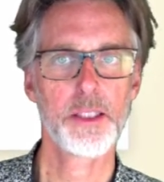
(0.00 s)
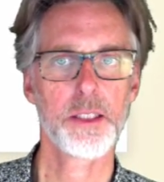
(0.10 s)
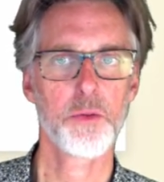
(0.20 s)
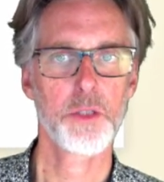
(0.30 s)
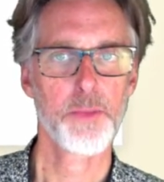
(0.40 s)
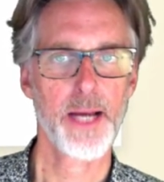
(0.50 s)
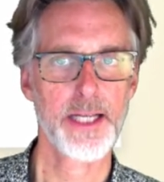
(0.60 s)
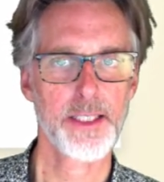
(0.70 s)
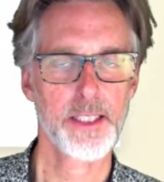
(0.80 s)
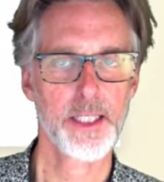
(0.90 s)
that was
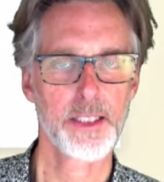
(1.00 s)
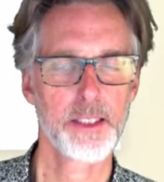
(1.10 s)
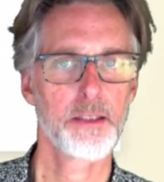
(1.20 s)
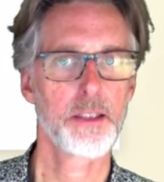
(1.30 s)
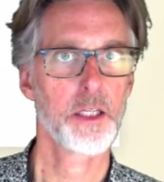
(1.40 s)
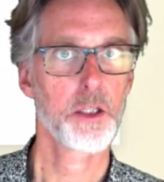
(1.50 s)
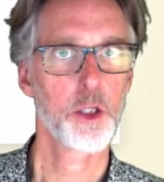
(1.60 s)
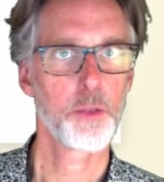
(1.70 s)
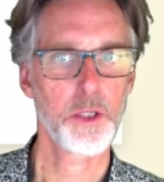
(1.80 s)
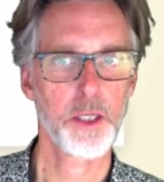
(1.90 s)
passed in, the
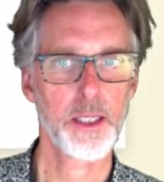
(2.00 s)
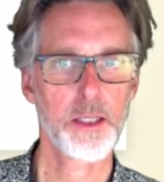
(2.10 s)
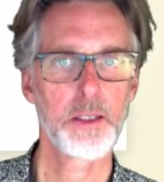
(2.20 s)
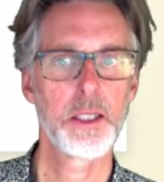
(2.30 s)
accumulator,